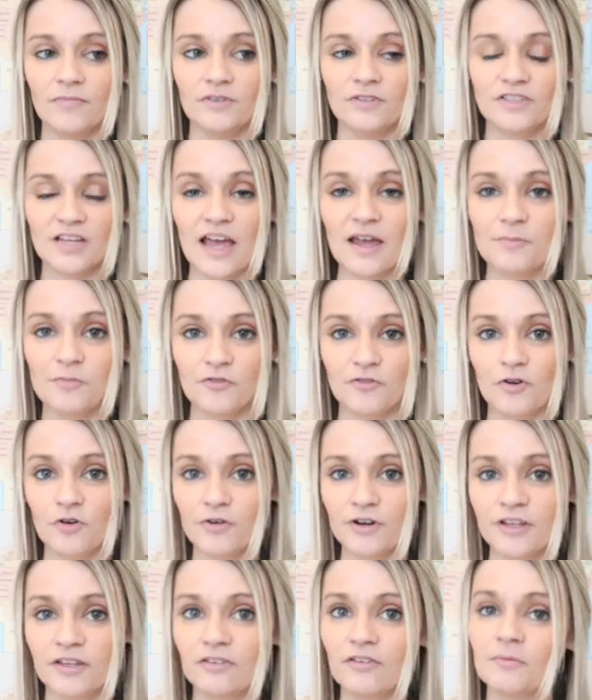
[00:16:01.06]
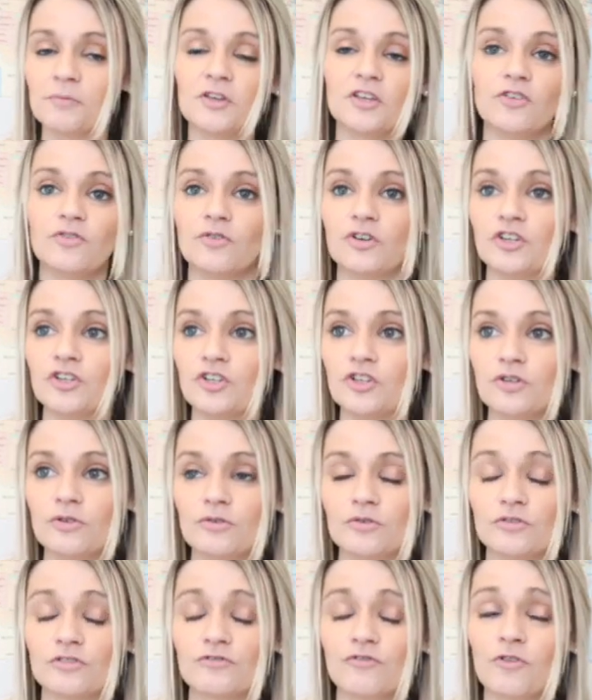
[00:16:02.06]
type of curriculum that you can
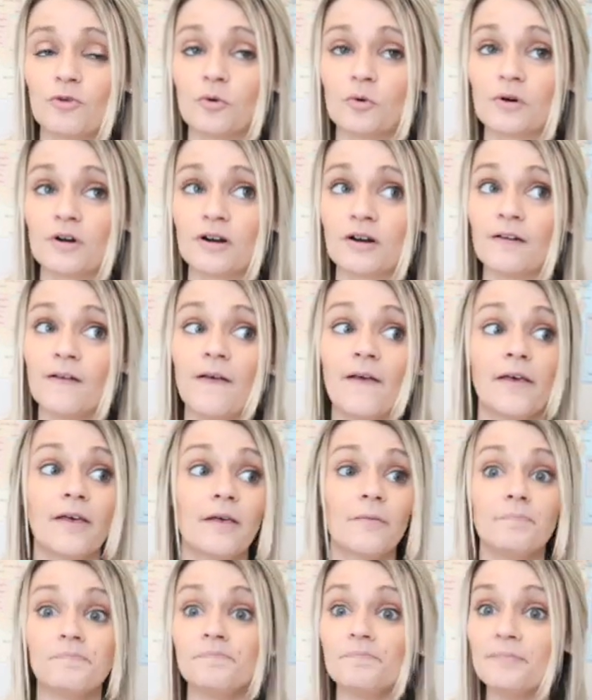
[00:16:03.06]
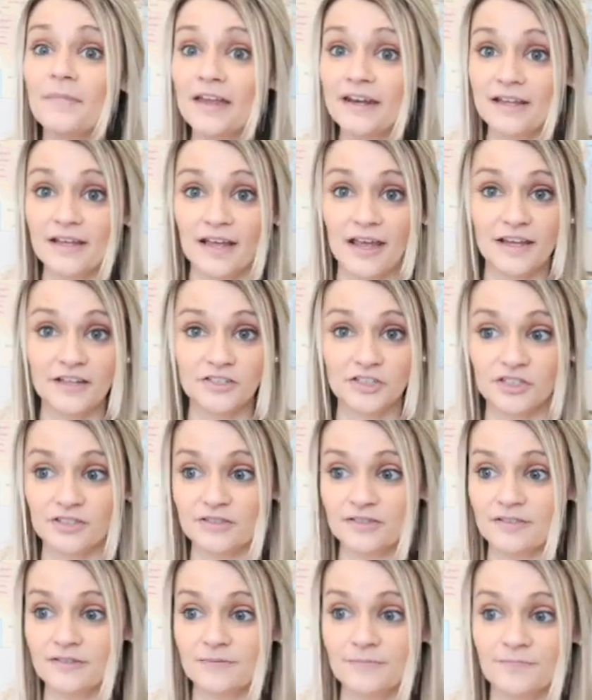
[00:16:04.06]
use for many
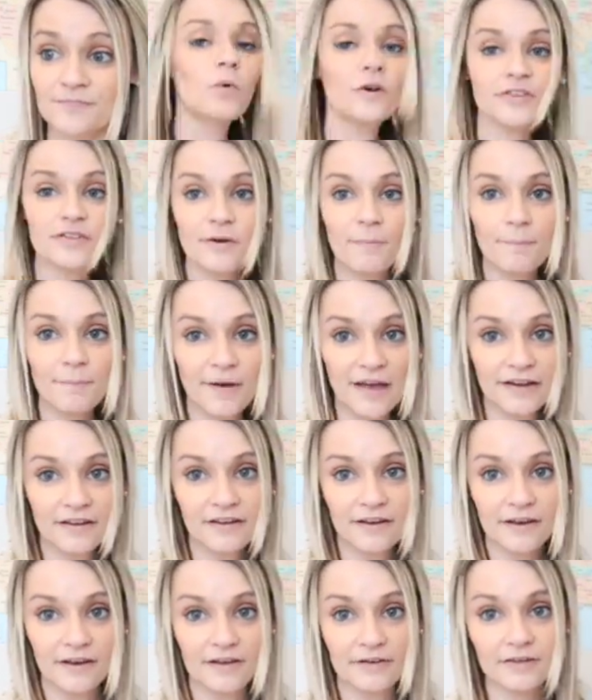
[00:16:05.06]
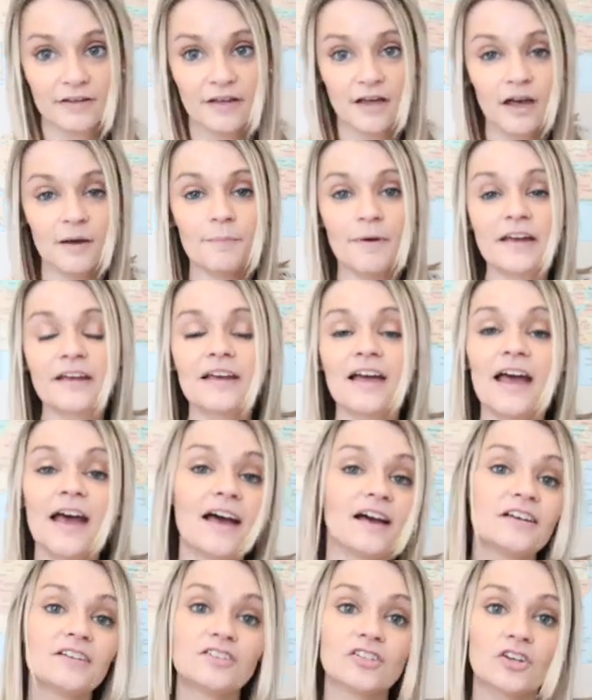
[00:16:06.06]
ages. With Abeka
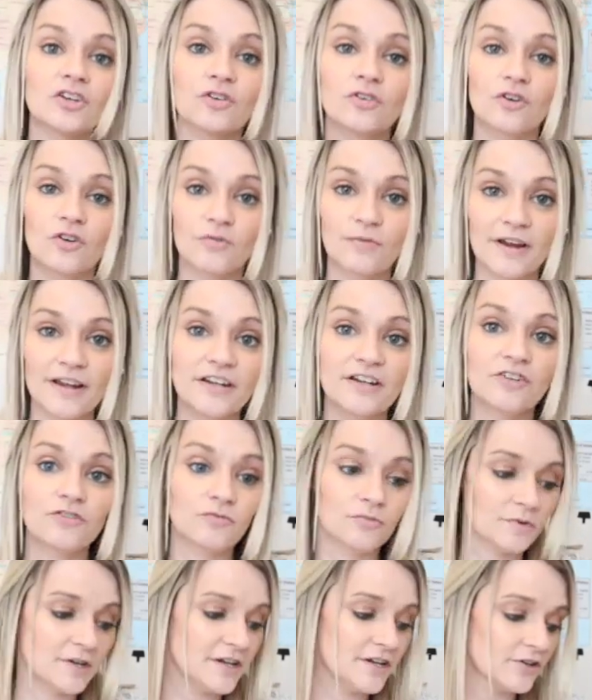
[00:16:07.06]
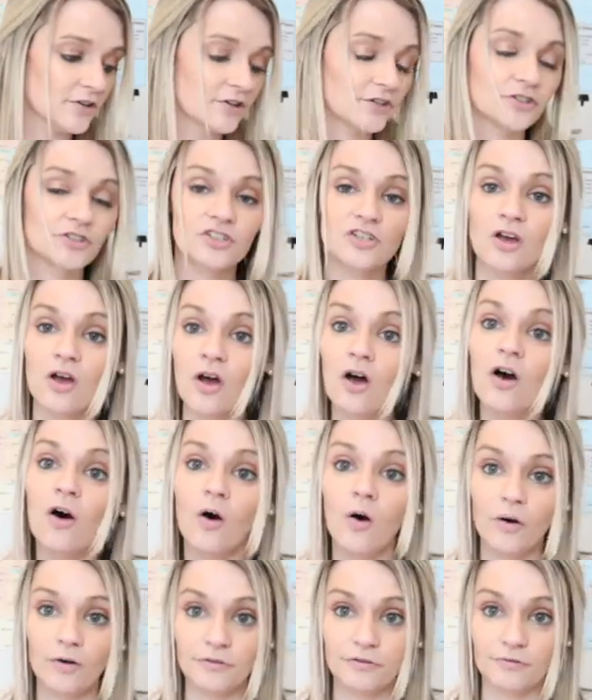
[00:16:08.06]
has graded readers
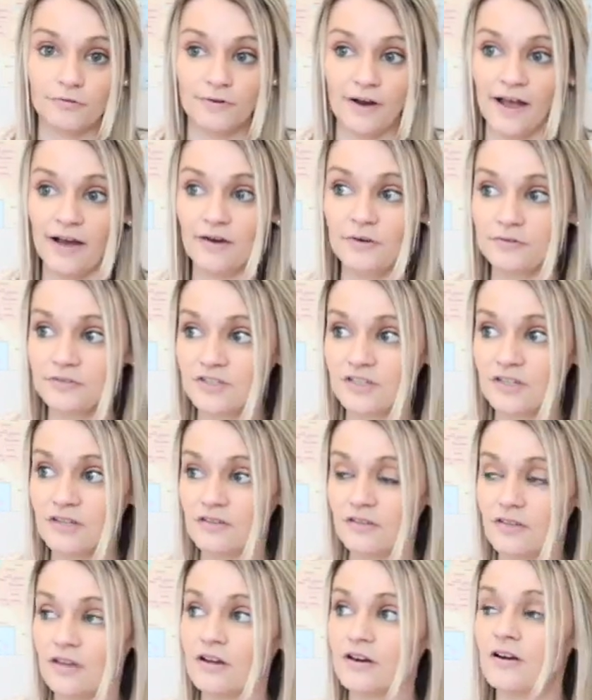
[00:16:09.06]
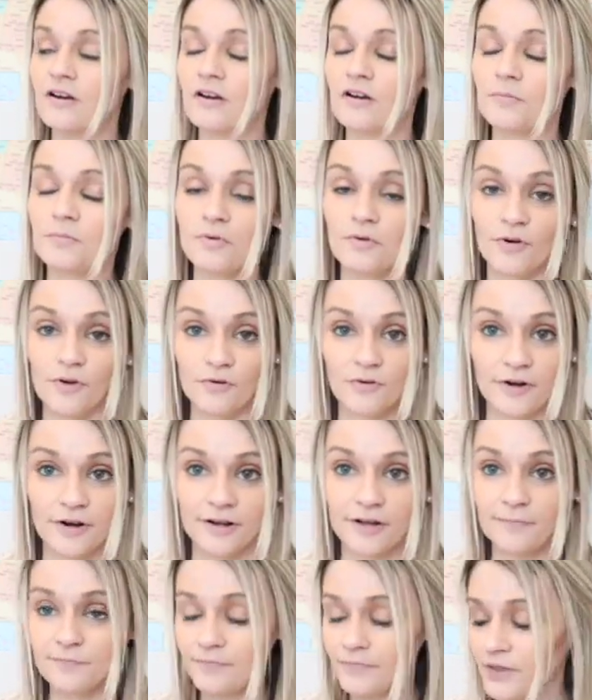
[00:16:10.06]
all throughout their
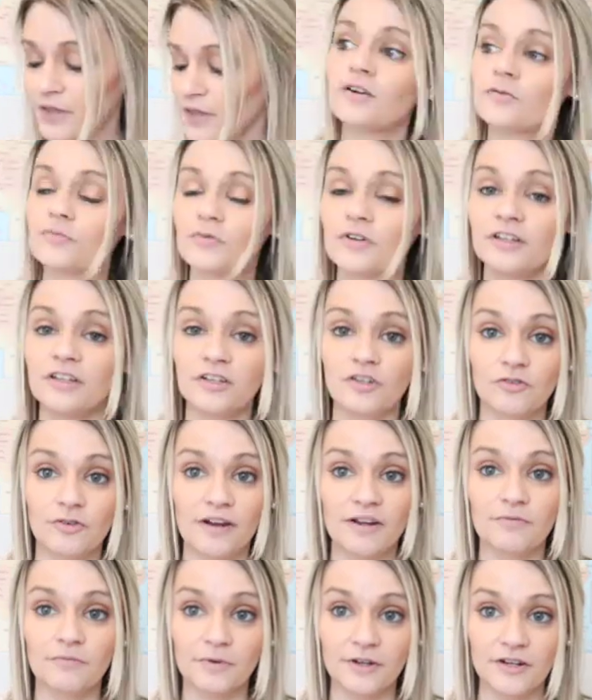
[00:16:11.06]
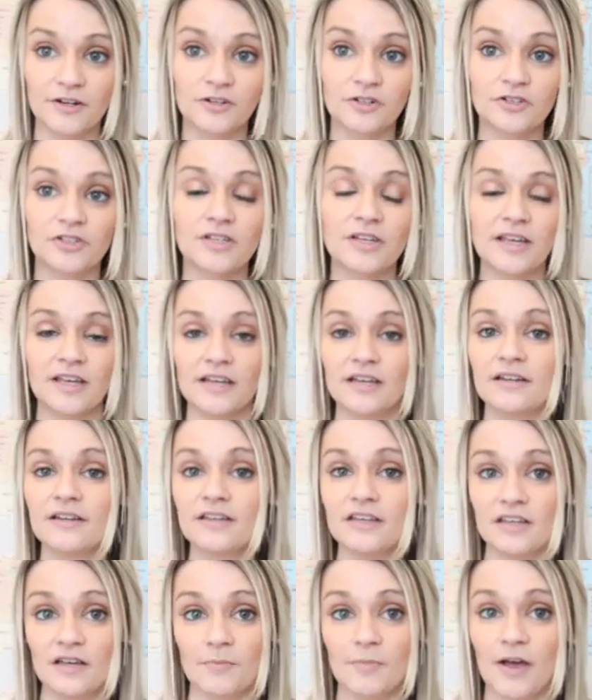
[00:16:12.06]
program. Are really great readers
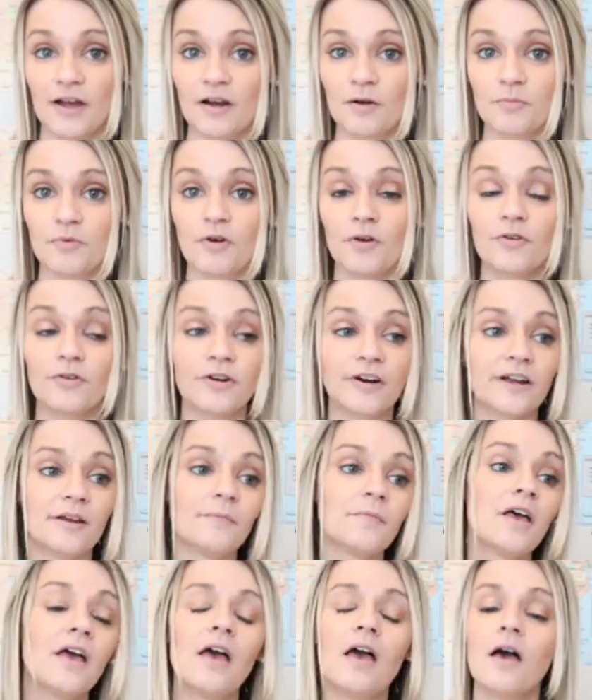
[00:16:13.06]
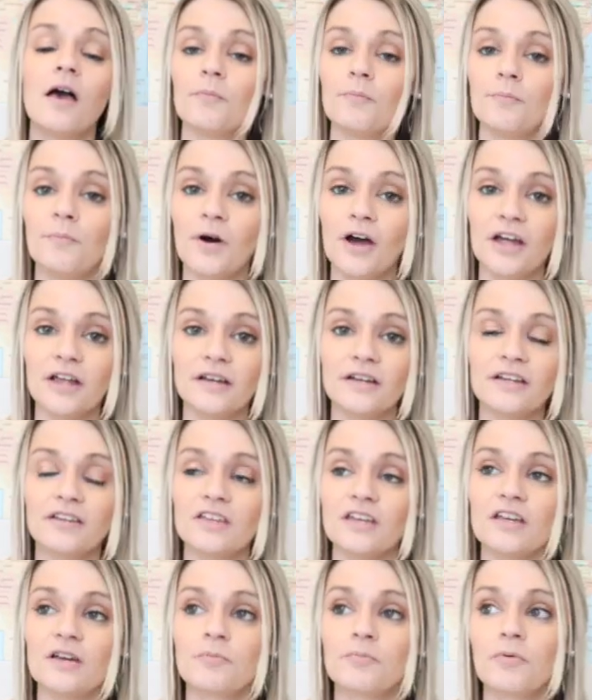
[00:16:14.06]
in the Abeka program, but
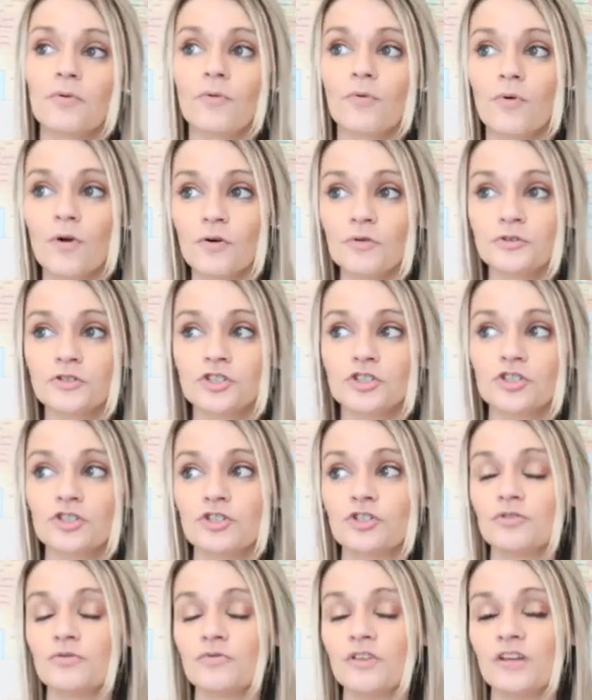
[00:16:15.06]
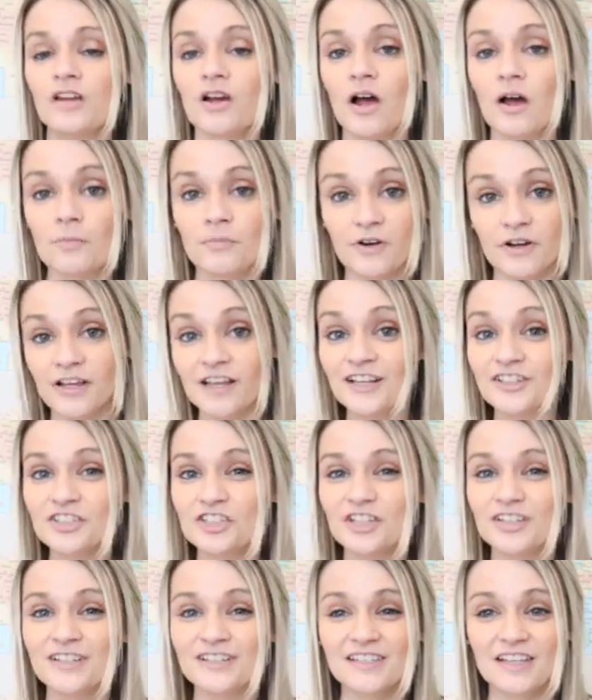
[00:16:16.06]
the approach to the
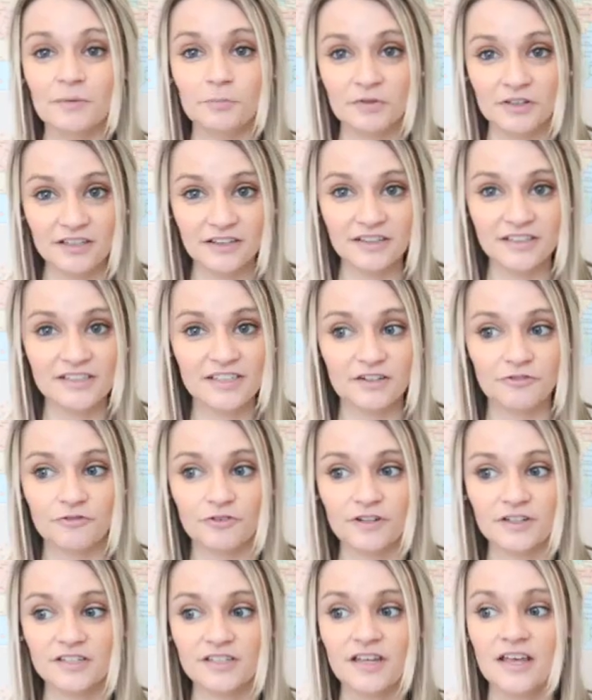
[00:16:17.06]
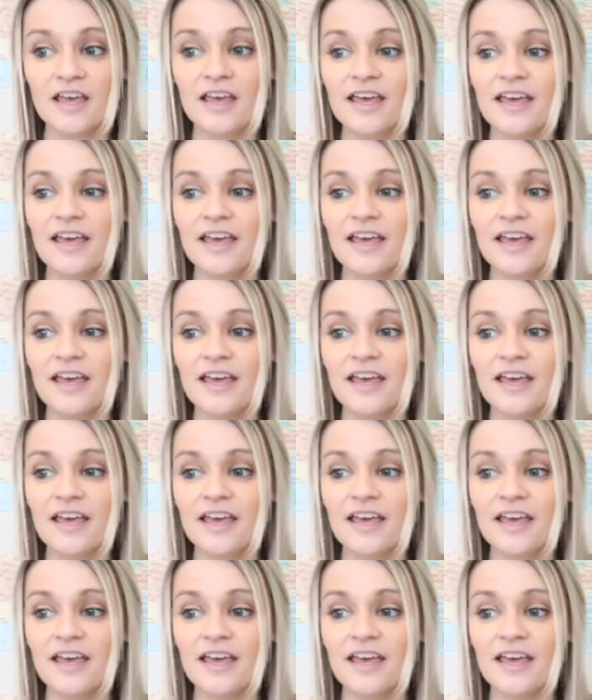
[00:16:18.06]
comprehension is completely different.